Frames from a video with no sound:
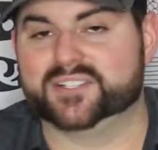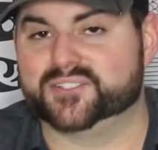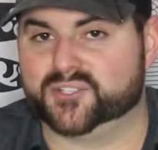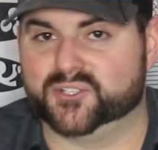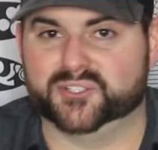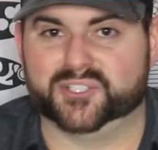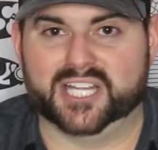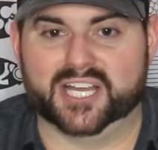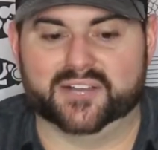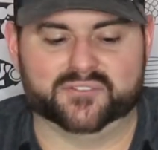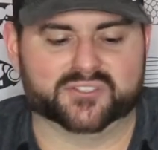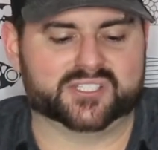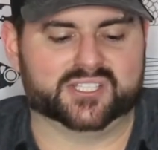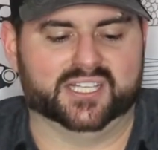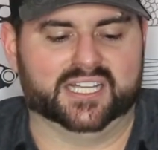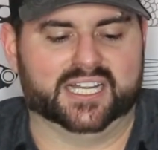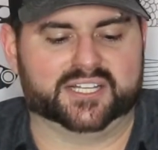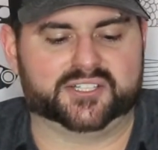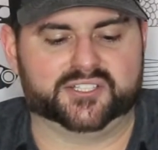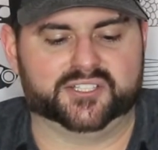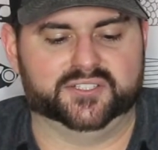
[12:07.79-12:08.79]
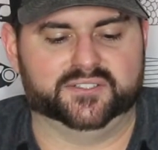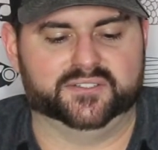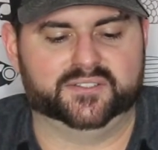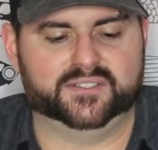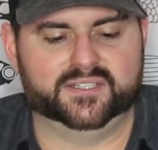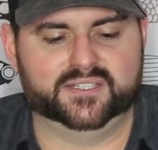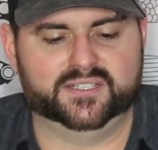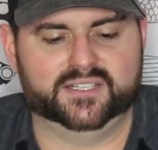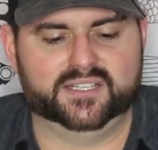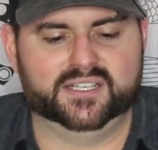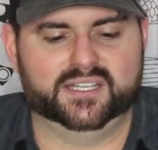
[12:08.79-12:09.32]
it's good to have a selection.
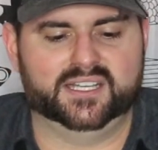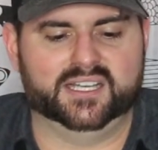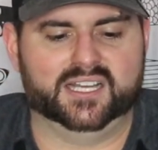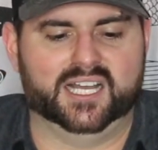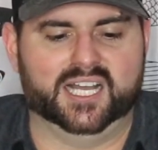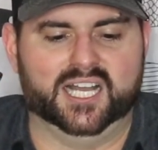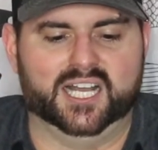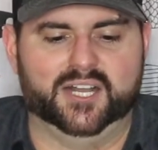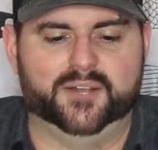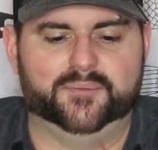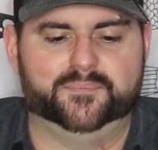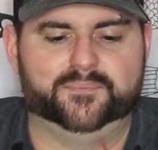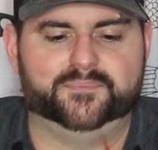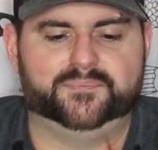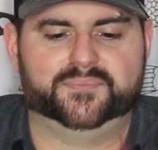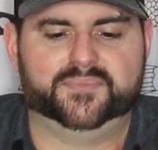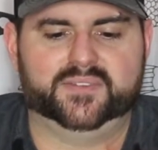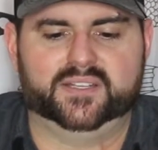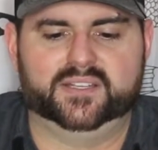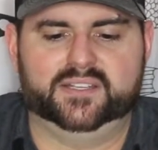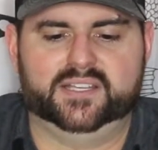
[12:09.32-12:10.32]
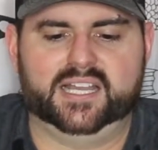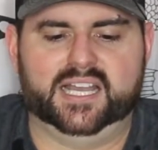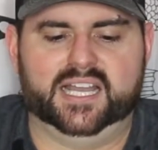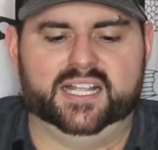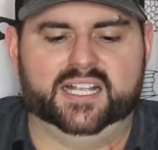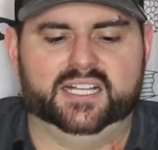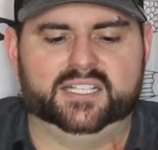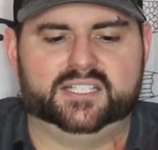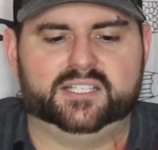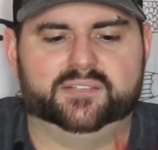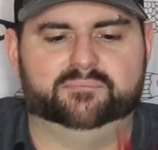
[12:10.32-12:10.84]
Yeah, I
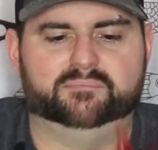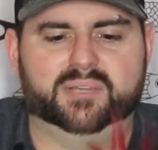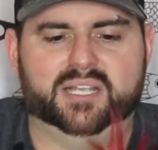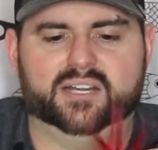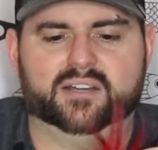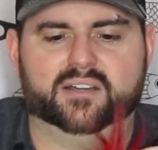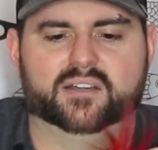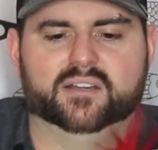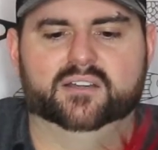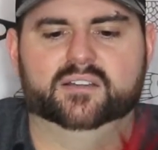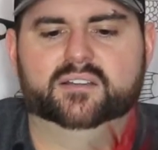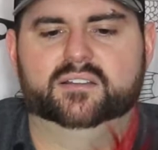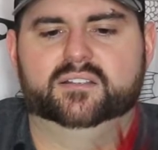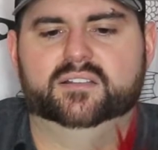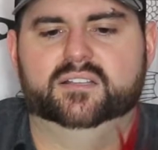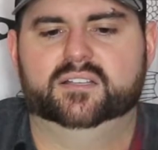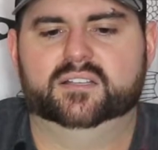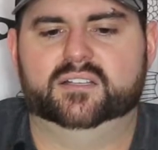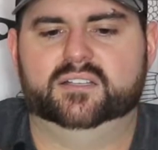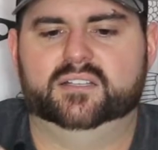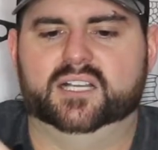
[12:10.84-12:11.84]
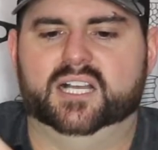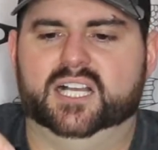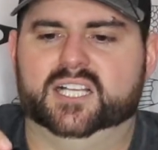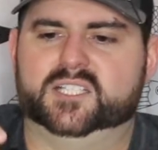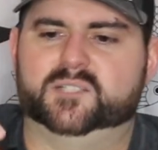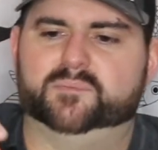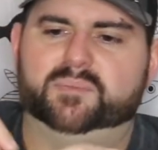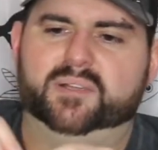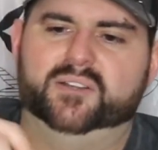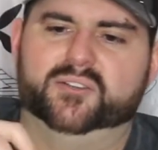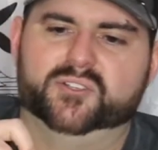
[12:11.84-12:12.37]
got some bigger
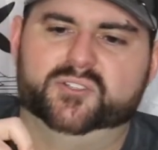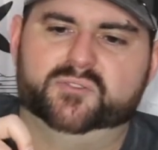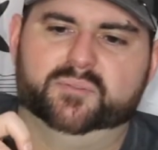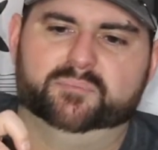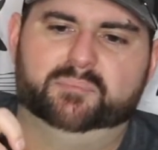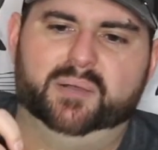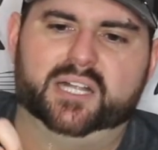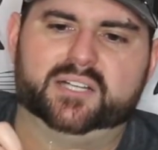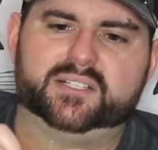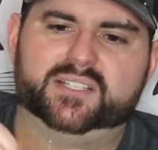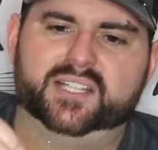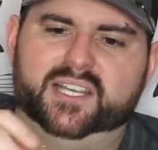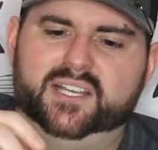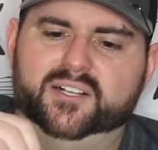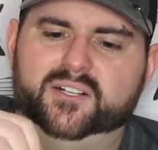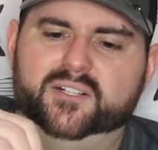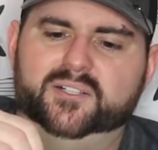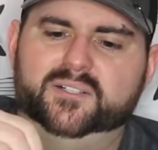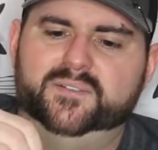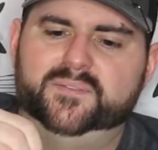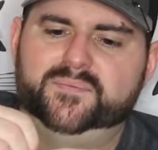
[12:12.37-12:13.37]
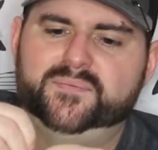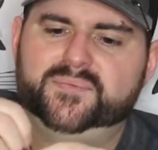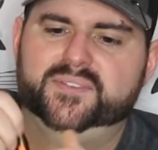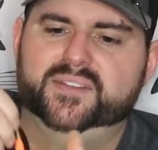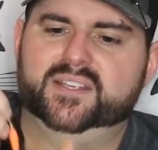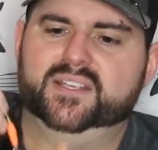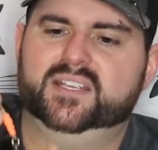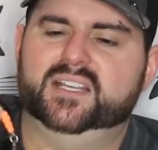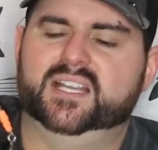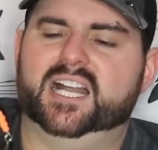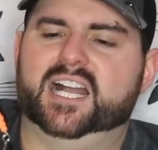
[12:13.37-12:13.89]
spinners with bucktail.
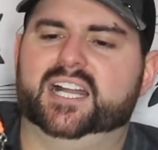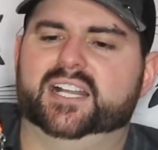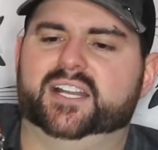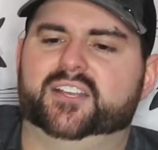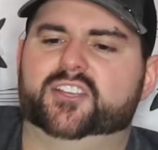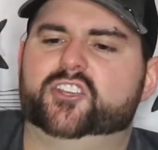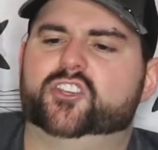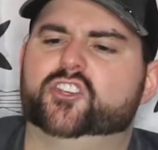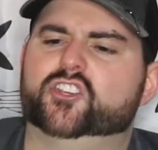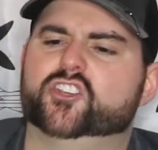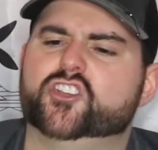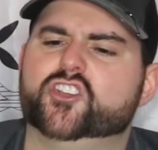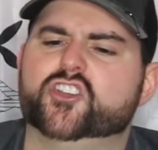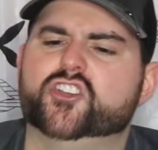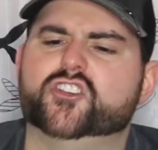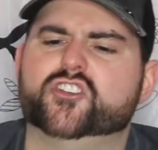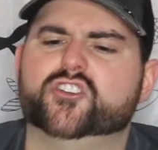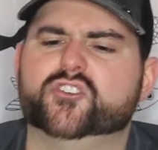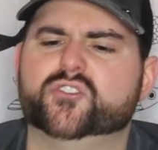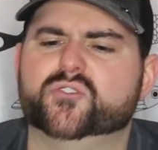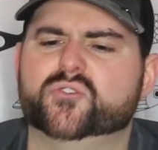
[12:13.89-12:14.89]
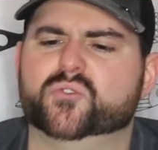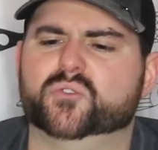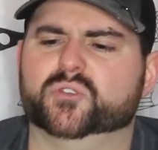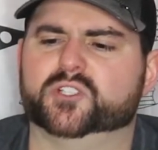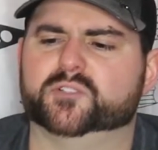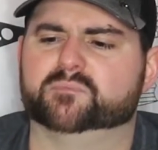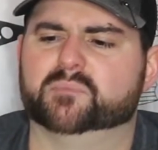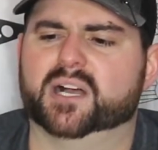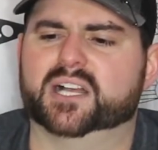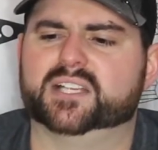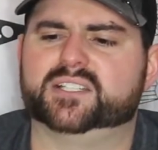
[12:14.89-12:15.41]
Had a
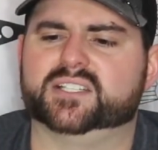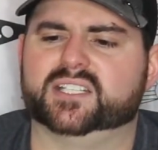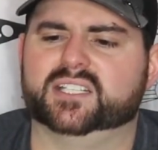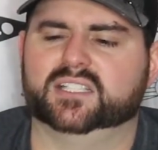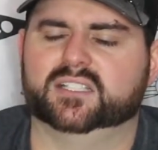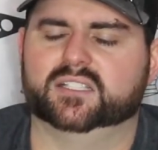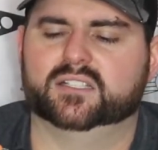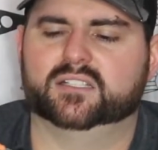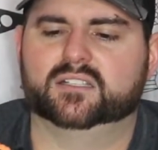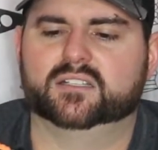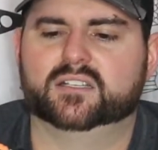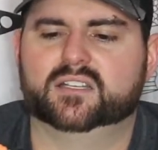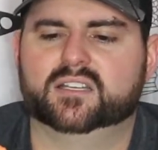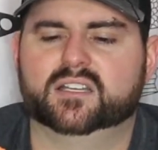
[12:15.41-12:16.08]
huge muskie.